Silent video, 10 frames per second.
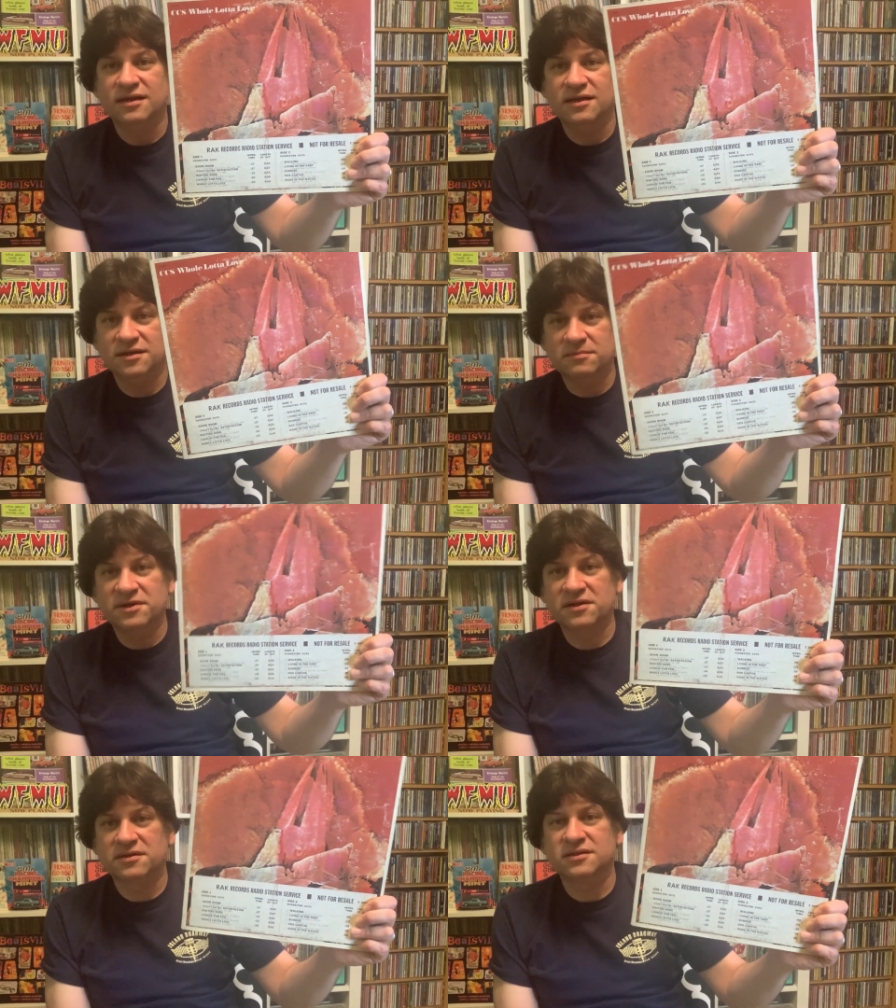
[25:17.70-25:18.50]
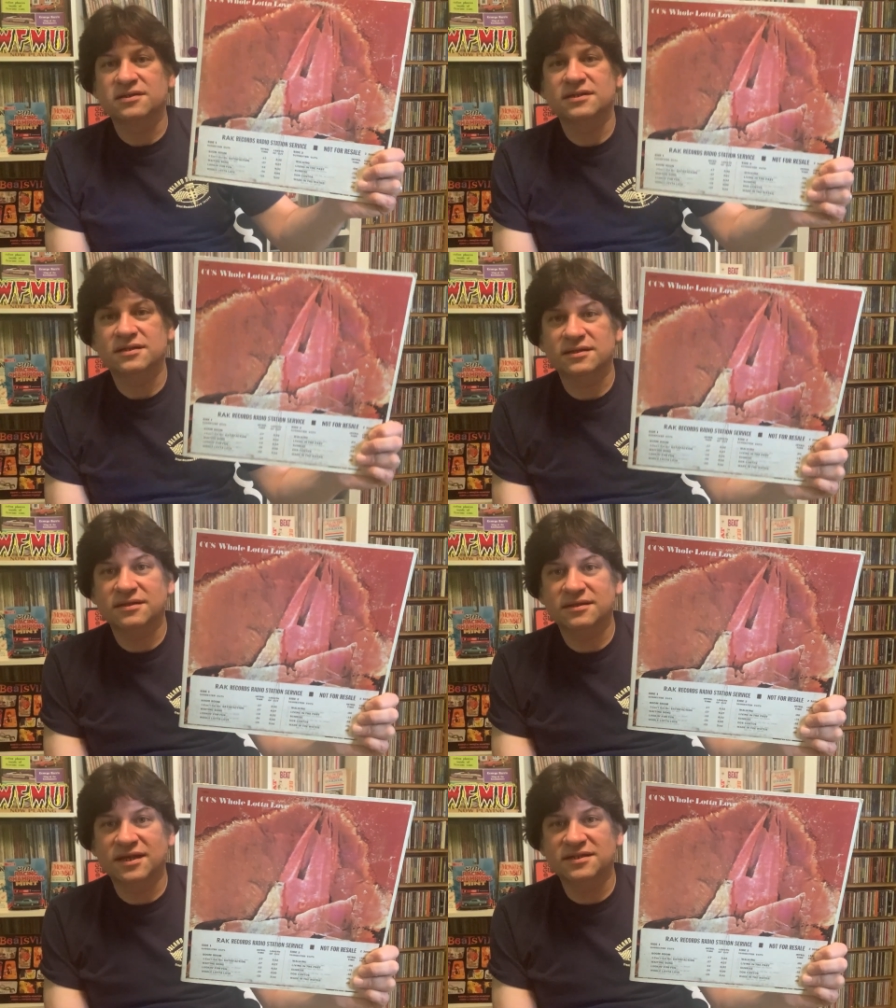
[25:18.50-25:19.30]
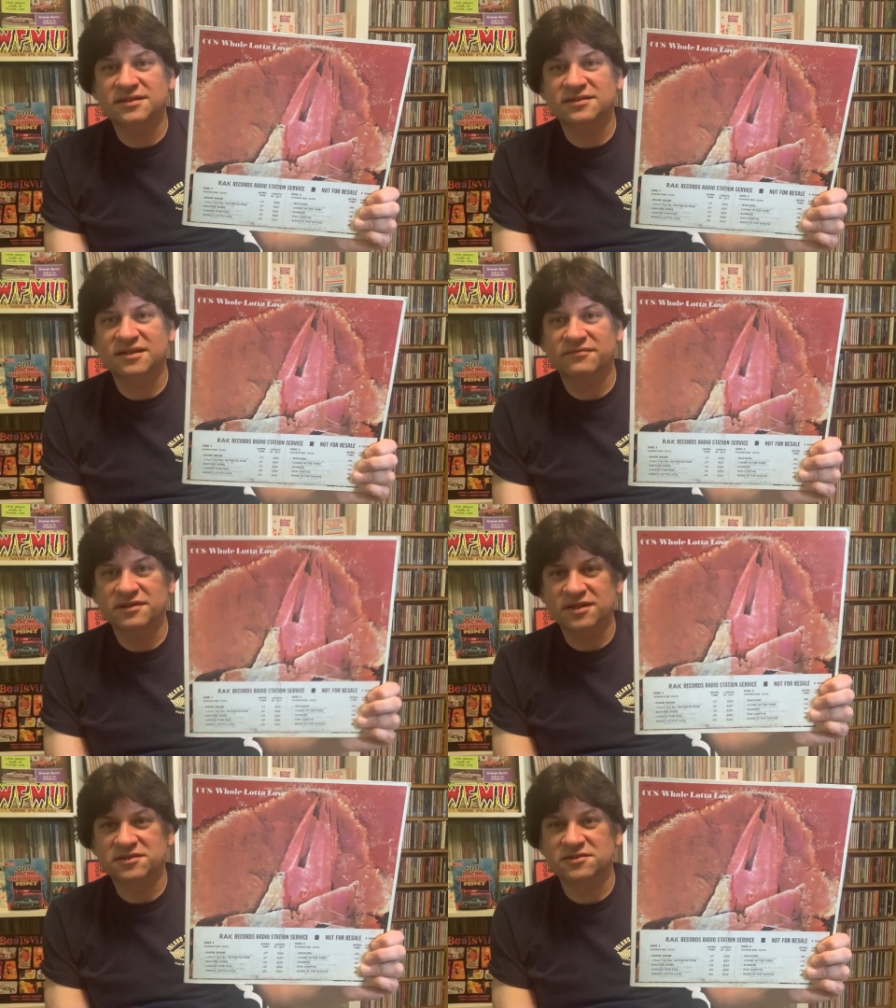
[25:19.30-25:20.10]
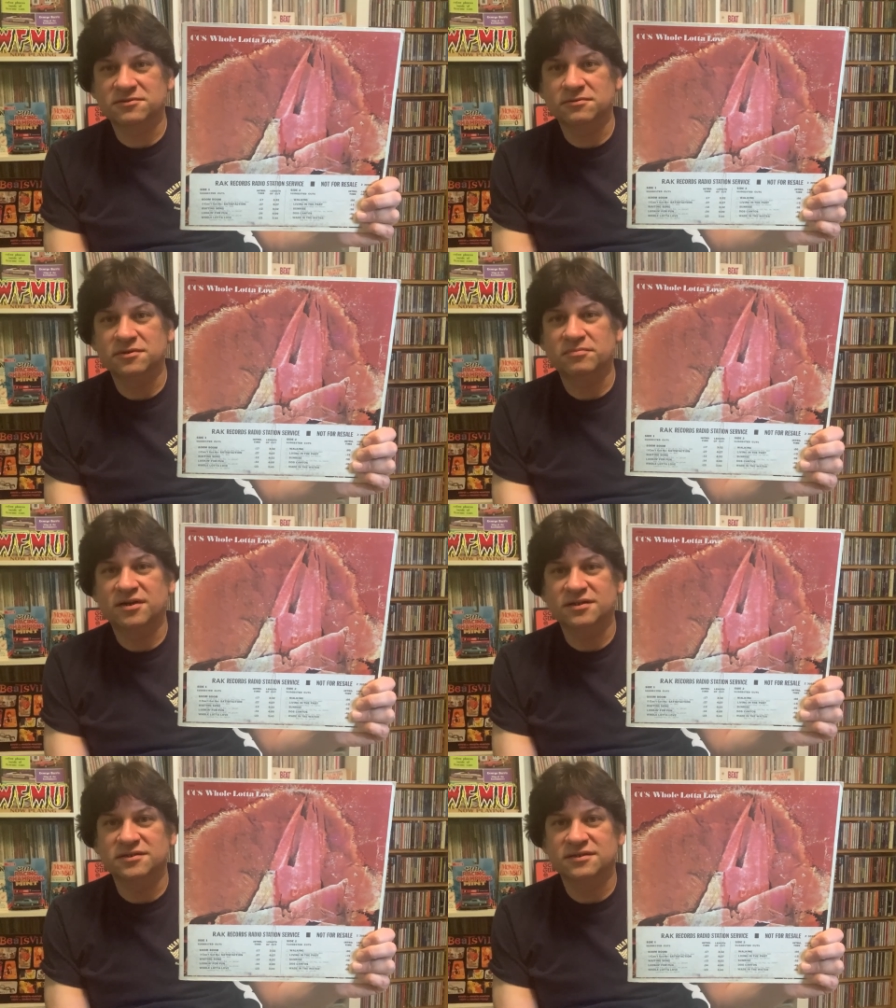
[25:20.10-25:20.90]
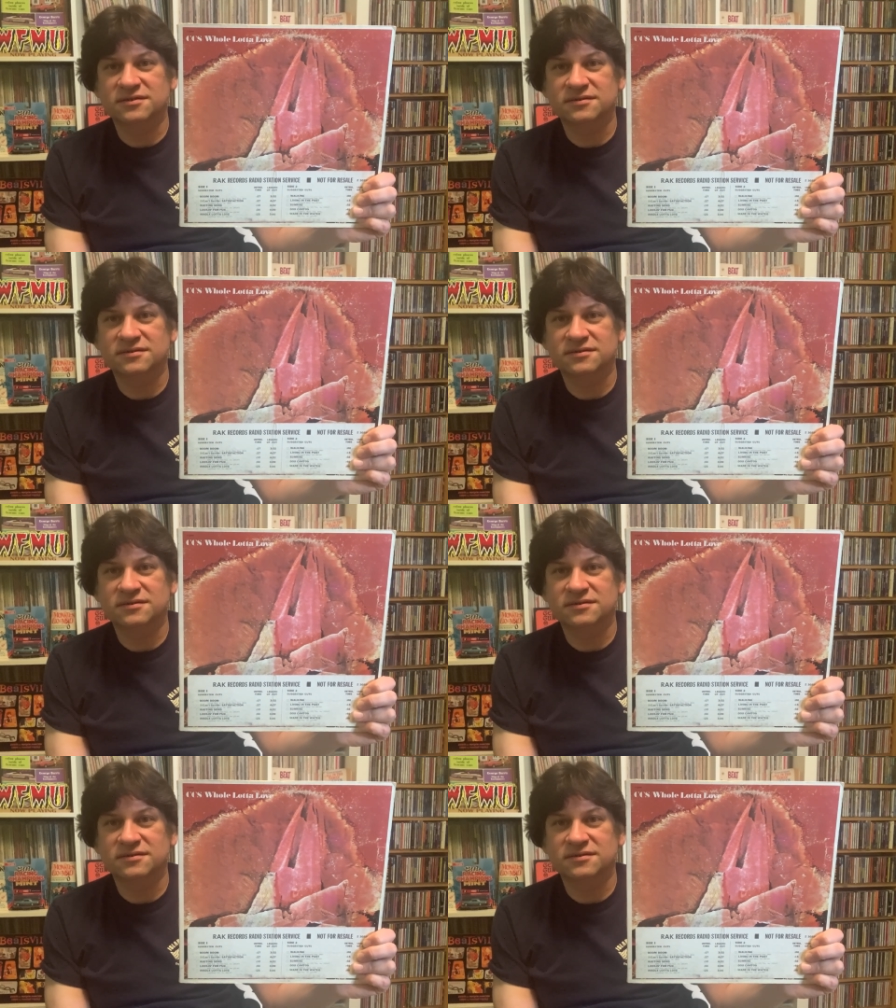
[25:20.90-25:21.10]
in America, nineteen seventy, Alexis Corner Project.